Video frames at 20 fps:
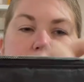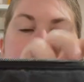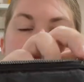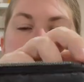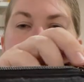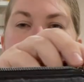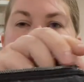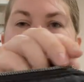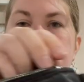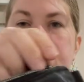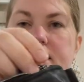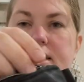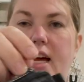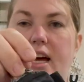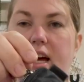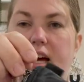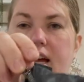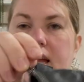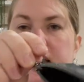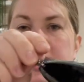on each
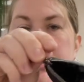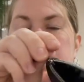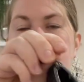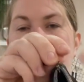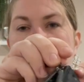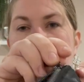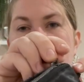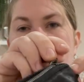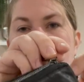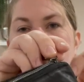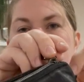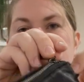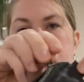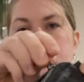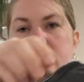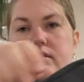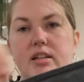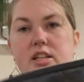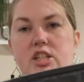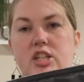side,
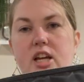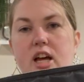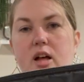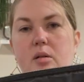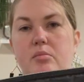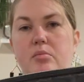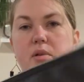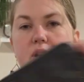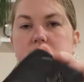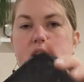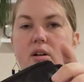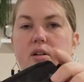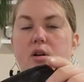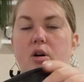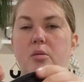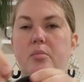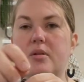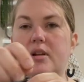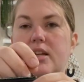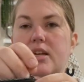which help when you're
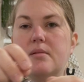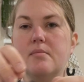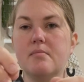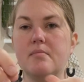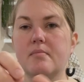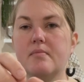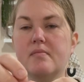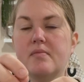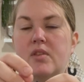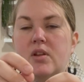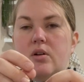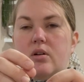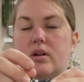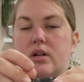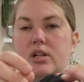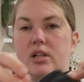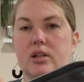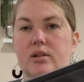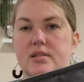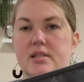opening them or
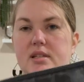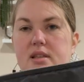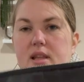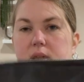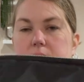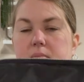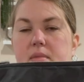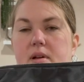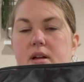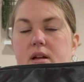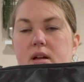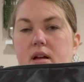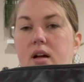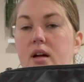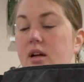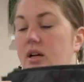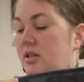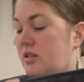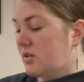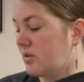closing them.
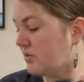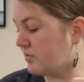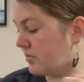So